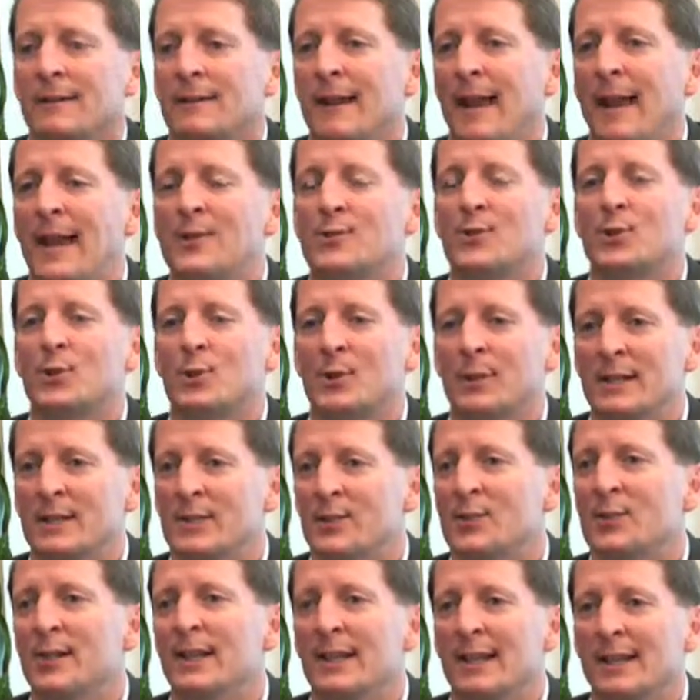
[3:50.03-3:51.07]
anxiously
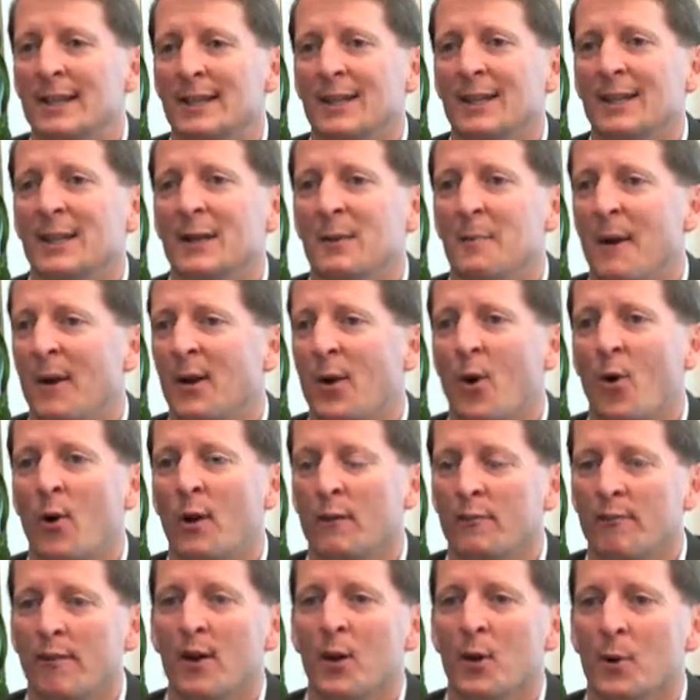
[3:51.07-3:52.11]
seek
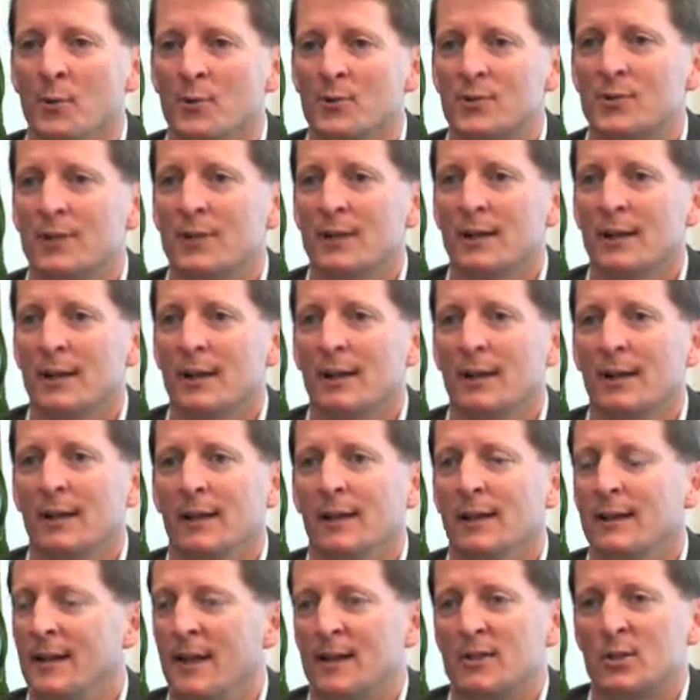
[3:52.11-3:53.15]
minority votes.
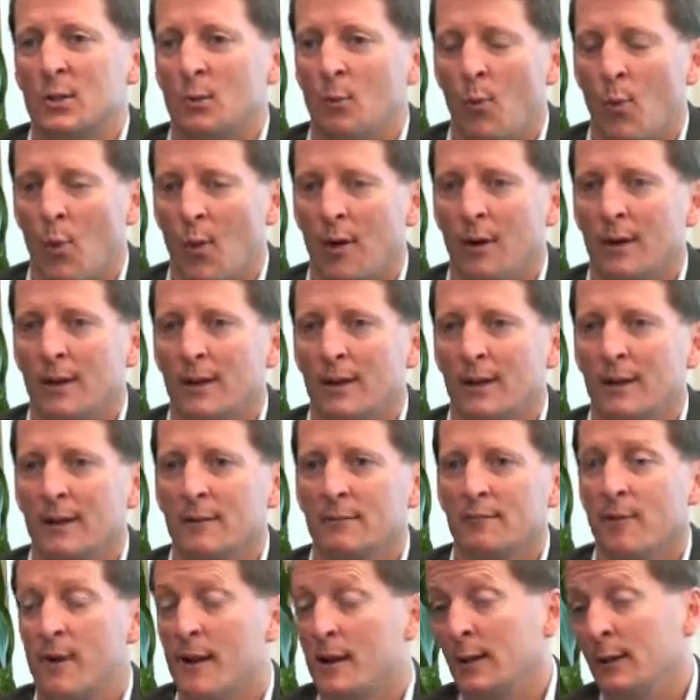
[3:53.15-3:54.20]
It doesn't work,
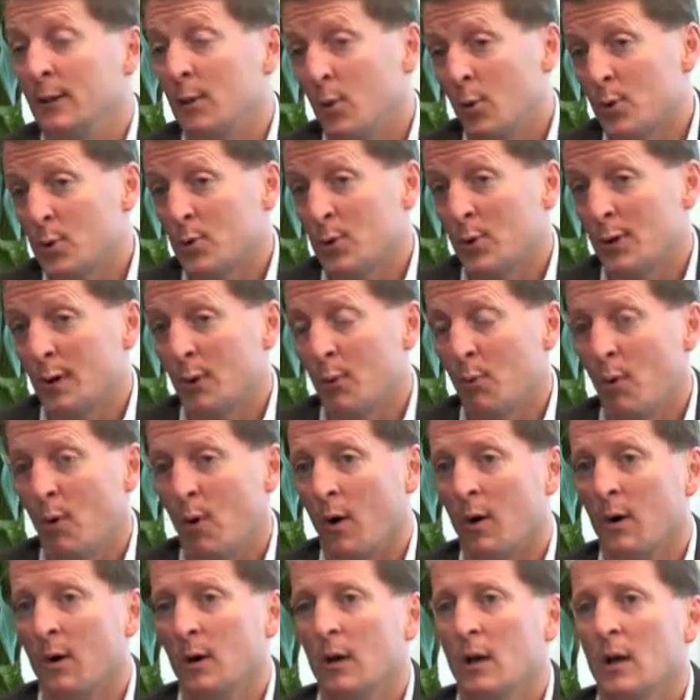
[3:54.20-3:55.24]
frankly, nor should it
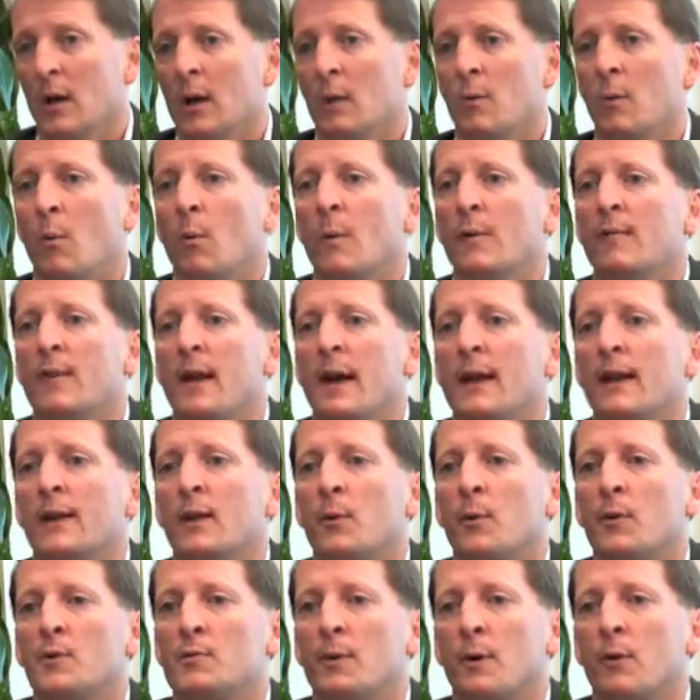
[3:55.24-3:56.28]
work. What we've got to
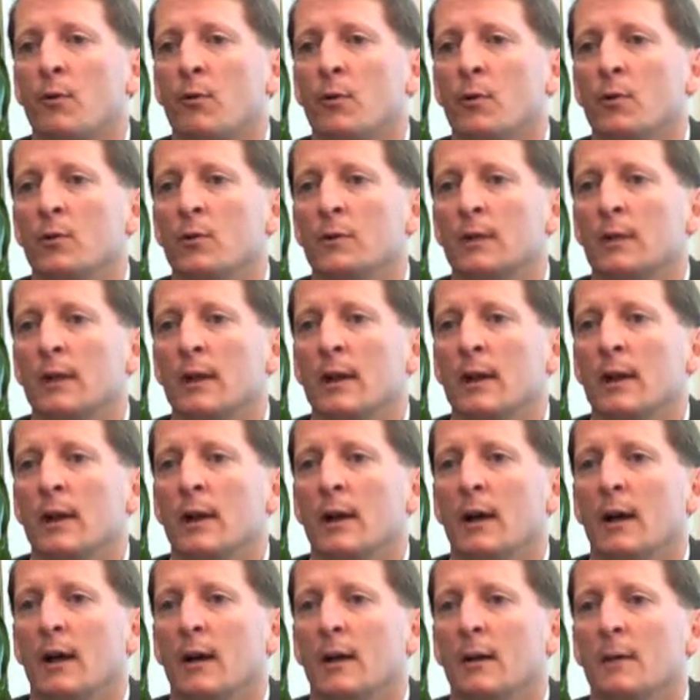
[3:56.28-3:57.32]
do is recruit
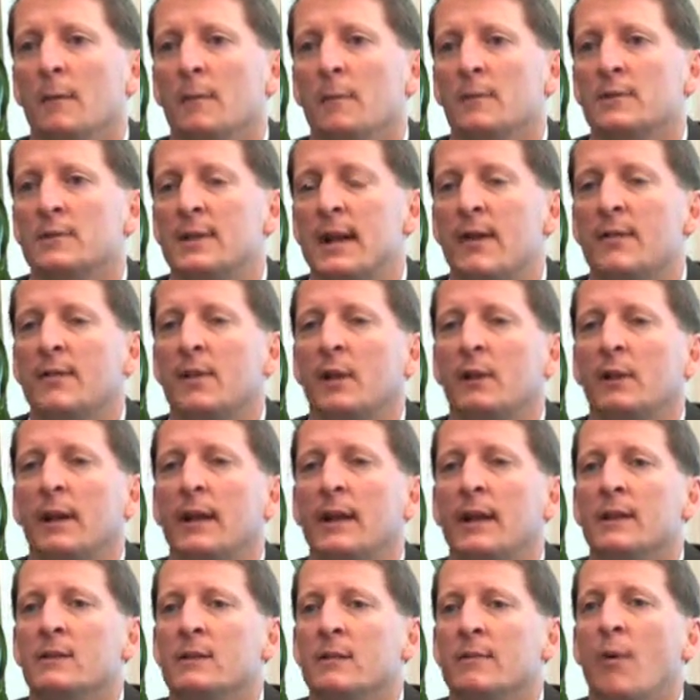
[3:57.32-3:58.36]
South
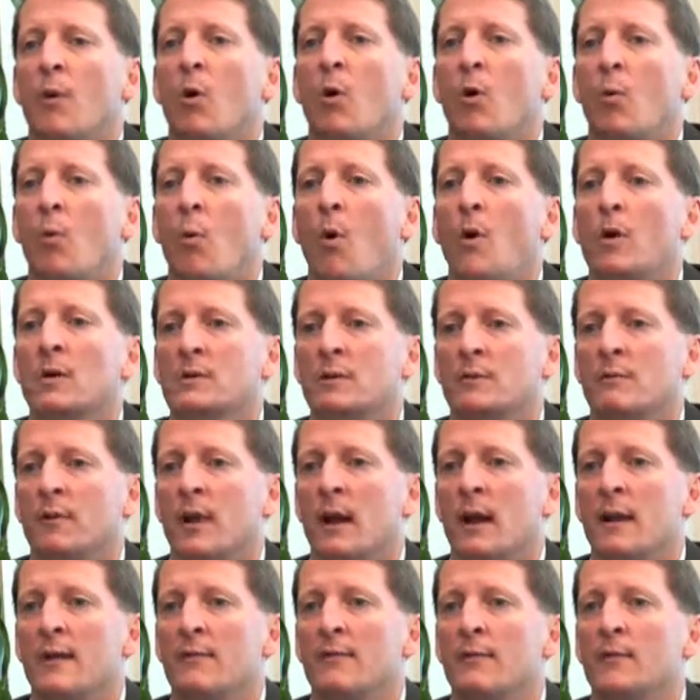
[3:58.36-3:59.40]
Carolinians of all walks of
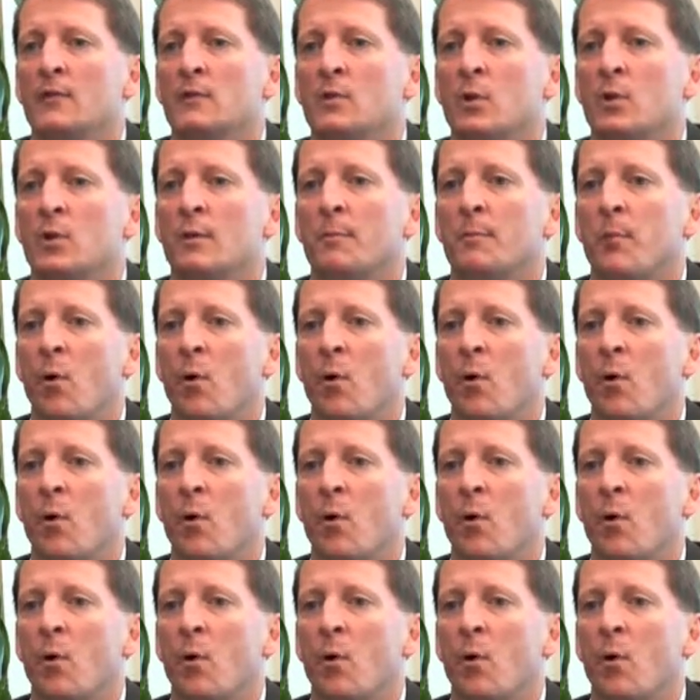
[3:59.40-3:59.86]
life to the